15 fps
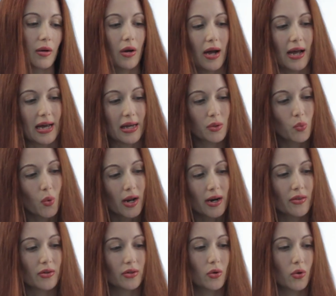I added one
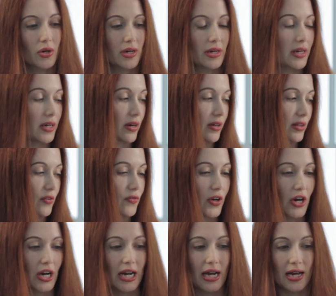other chord in here at the
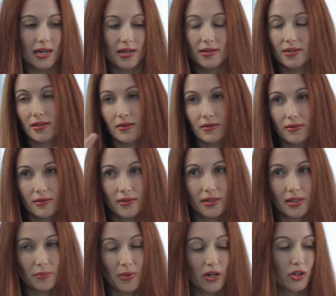very end,
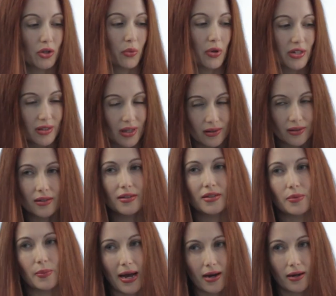D major, which then leads
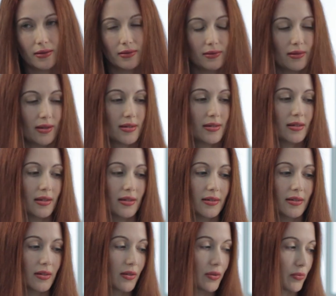you back nicely
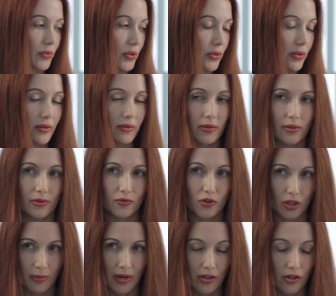to the root of
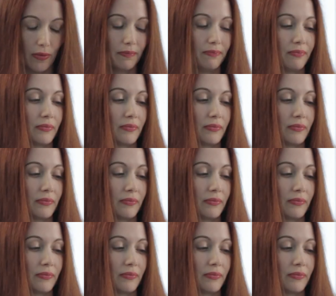G major.